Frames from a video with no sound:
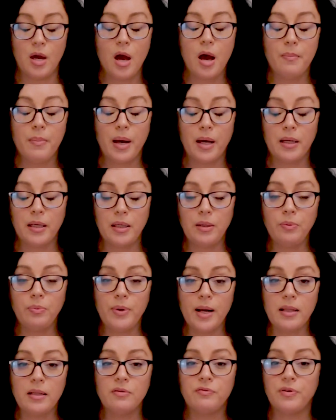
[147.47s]
But
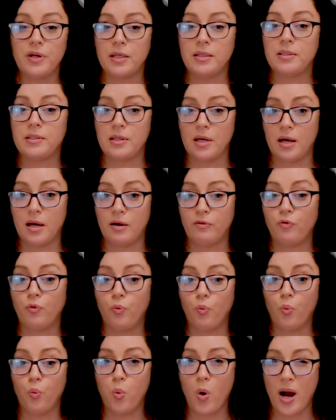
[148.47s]
irrelevant of
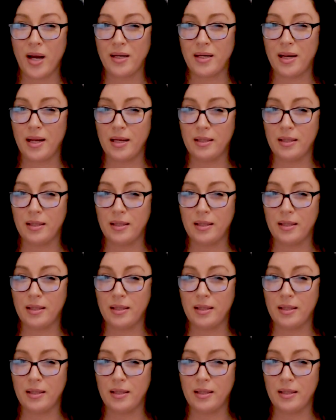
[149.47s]
what